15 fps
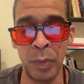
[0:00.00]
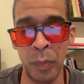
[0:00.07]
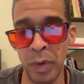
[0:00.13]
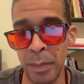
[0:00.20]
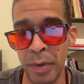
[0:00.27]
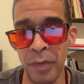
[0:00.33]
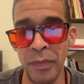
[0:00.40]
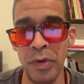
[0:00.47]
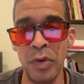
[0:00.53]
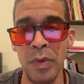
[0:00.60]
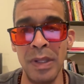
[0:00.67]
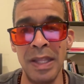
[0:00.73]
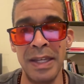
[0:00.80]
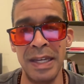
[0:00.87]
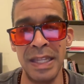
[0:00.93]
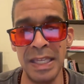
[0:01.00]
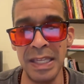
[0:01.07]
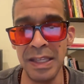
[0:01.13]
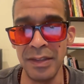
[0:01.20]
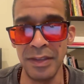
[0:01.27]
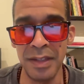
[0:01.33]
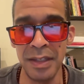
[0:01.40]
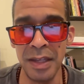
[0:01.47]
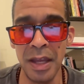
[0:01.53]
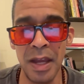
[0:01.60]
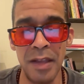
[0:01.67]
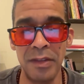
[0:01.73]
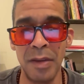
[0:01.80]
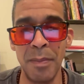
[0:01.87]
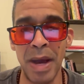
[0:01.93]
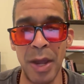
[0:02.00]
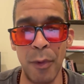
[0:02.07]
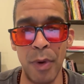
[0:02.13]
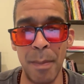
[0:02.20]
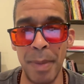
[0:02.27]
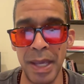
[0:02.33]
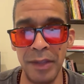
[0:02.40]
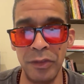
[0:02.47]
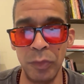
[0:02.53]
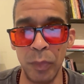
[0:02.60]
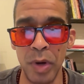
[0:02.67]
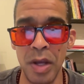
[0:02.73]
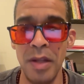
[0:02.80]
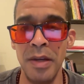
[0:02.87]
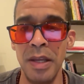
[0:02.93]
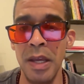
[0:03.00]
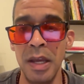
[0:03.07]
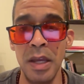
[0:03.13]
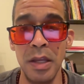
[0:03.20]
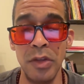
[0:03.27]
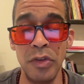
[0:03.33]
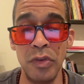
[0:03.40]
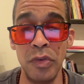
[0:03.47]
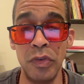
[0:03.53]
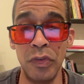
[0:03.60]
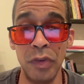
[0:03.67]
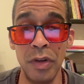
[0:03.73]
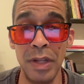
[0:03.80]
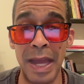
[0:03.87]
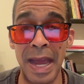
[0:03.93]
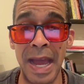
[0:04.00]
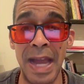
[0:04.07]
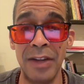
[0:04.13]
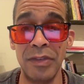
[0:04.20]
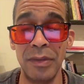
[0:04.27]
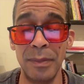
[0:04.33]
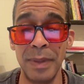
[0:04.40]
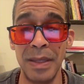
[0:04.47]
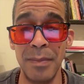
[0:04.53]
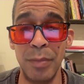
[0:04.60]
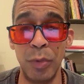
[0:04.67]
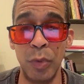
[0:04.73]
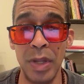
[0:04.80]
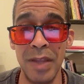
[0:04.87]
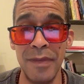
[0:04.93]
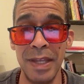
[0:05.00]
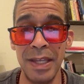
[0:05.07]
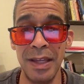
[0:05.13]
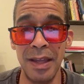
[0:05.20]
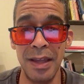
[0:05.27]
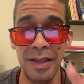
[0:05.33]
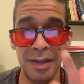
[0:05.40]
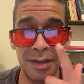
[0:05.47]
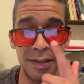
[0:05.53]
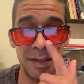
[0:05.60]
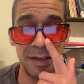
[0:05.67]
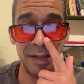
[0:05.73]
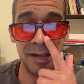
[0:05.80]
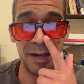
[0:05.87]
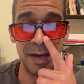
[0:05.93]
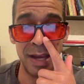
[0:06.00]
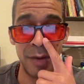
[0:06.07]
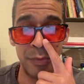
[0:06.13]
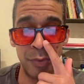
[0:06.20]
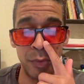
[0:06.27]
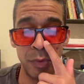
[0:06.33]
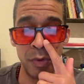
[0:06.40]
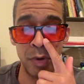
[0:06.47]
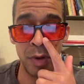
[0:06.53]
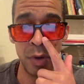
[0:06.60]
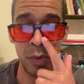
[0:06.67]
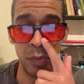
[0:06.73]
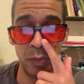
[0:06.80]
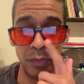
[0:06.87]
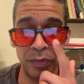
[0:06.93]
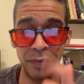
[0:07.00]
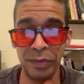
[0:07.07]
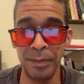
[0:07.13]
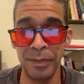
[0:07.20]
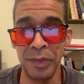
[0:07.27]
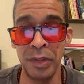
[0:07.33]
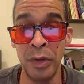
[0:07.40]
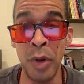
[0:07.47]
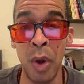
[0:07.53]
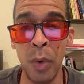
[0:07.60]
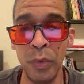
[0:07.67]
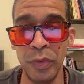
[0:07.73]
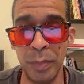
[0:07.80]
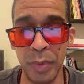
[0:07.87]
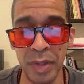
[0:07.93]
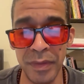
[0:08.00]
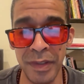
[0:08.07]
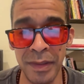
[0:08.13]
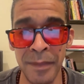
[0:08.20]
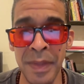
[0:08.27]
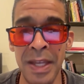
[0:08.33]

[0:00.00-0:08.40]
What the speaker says: work. But if you're doing like an easy to moderate paced run, you should actually be breathing in and out through your nose breathing.